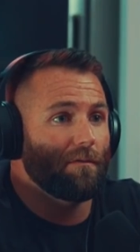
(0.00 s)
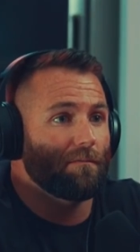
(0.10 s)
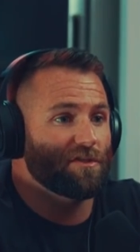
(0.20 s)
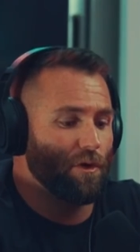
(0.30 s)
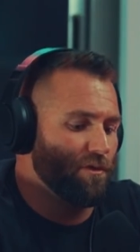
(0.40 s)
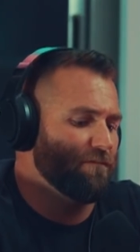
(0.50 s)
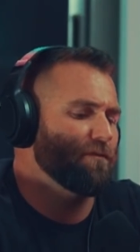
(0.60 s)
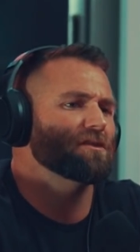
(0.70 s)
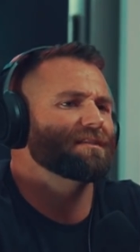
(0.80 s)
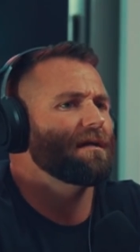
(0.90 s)
So the
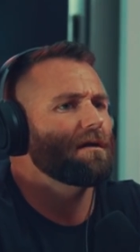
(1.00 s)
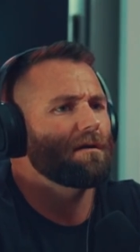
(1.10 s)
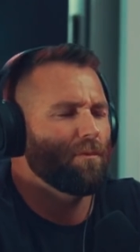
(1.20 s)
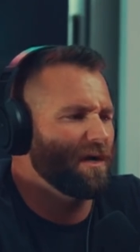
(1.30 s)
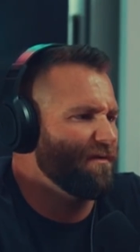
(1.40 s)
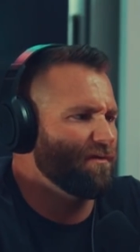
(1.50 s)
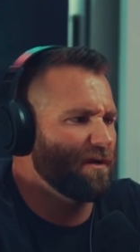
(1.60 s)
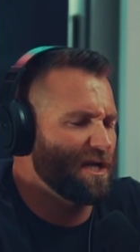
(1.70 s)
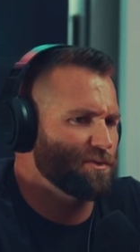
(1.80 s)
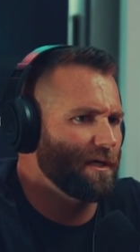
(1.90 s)
first tear, whatever
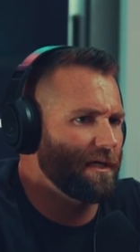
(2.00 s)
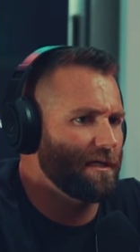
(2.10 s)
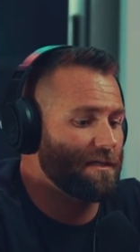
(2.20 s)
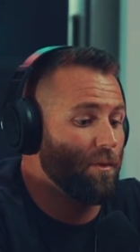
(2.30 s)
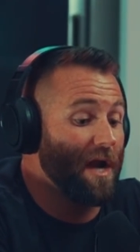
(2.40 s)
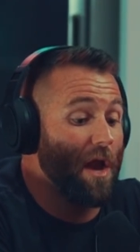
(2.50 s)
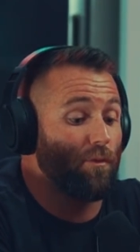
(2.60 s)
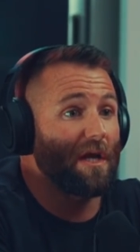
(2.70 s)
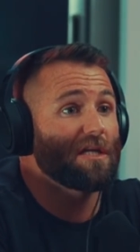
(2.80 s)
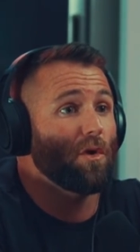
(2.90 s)
it is what it is, when I
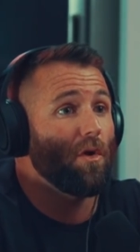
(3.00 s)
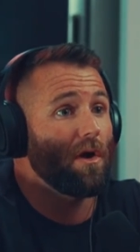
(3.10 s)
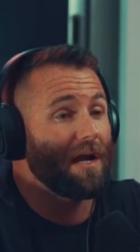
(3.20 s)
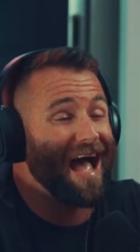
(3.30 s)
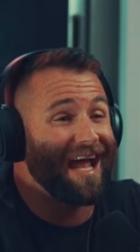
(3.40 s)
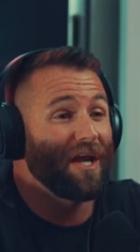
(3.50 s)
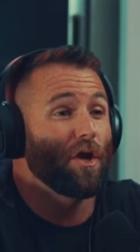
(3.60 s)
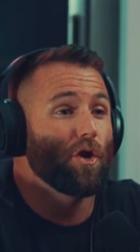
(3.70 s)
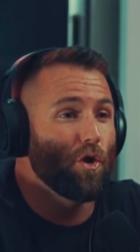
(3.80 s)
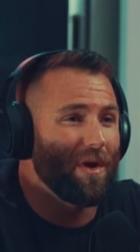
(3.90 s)
retore it, I
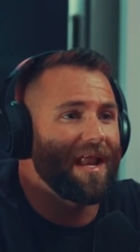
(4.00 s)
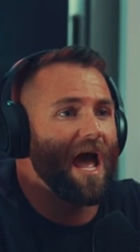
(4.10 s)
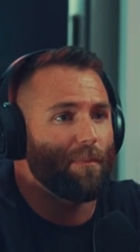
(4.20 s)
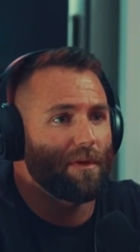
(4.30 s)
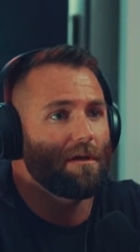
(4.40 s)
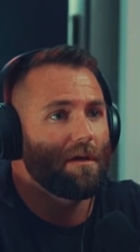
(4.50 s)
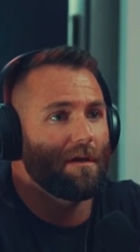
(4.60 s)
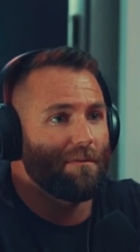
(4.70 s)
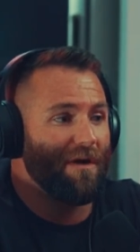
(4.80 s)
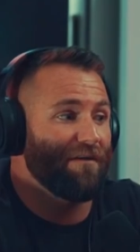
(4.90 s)
knew it happened.
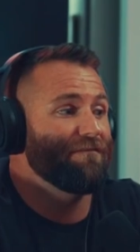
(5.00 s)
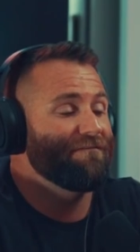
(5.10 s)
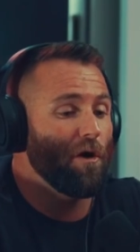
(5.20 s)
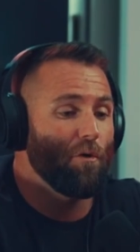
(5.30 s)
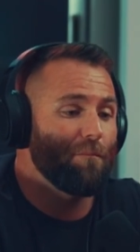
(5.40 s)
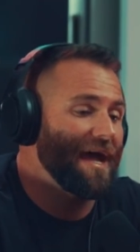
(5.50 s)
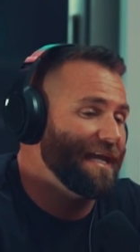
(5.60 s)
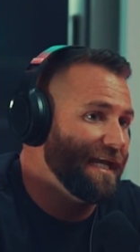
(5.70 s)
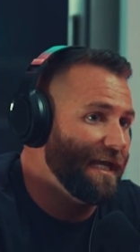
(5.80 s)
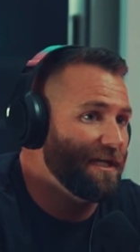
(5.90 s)
I felt my
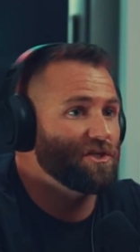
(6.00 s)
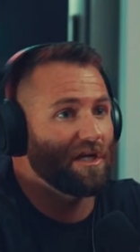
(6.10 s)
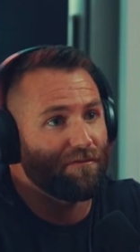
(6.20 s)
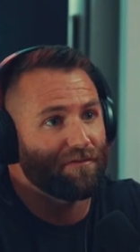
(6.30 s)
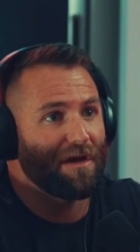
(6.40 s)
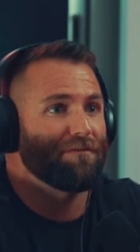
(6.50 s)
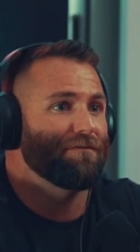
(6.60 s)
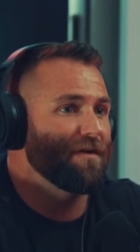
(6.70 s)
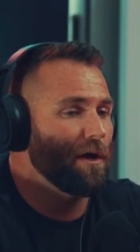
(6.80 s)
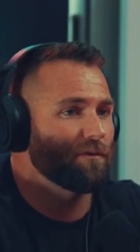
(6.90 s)
knee shift. I
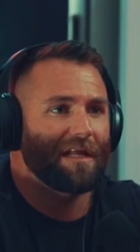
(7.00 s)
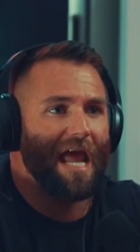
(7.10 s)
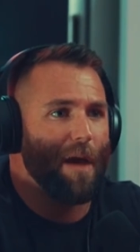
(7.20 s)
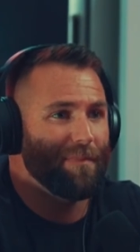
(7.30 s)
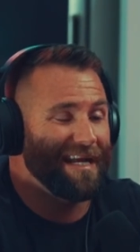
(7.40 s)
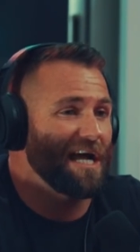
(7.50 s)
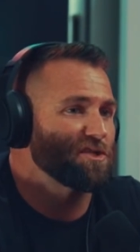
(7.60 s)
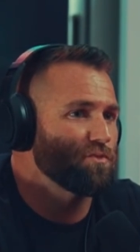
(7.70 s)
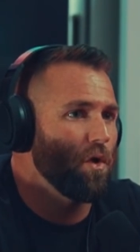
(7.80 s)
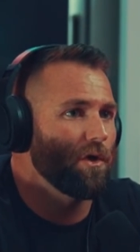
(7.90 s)
felt it happen. It
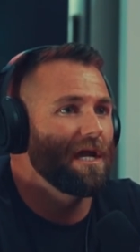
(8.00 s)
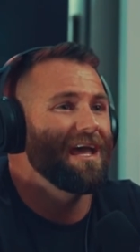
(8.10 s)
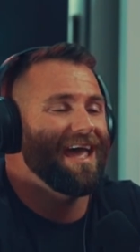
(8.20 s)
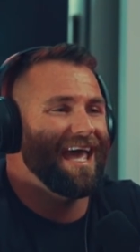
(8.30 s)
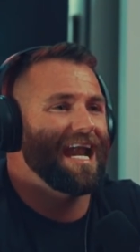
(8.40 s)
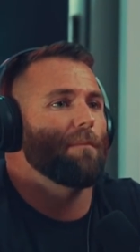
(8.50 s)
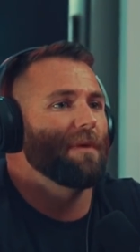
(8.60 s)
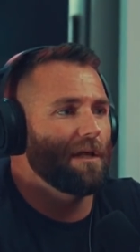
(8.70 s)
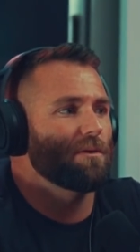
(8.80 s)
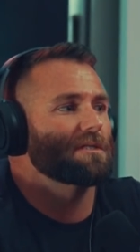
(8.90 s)
got swollen, and I
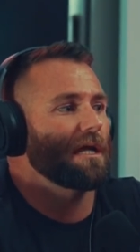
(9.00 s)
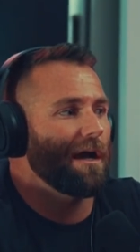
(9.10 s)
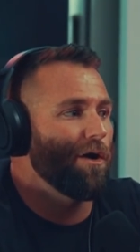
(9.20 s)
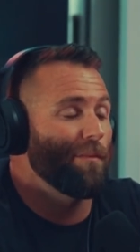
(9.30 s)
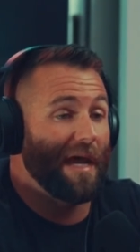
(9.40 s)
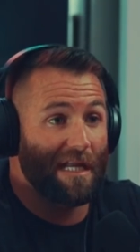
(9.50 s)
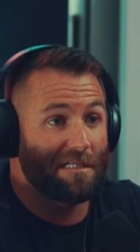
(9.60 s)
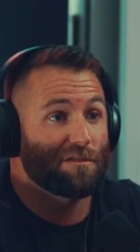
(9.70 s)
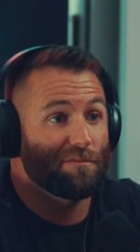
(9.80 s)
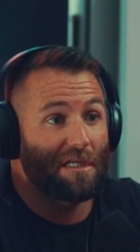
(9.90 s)
immediately was like, "Oh man,
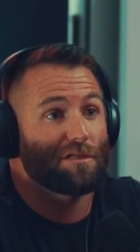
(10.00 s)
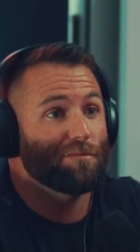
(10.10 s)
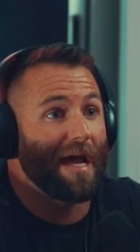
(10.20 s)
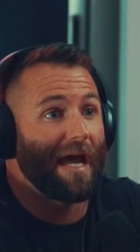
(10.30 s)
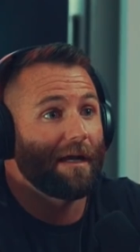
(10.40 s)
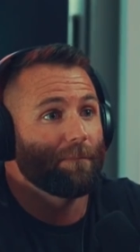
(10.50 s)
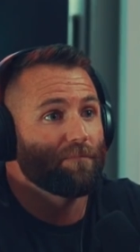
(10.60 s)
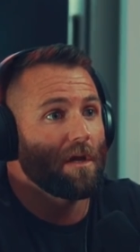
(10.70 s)
this is bad."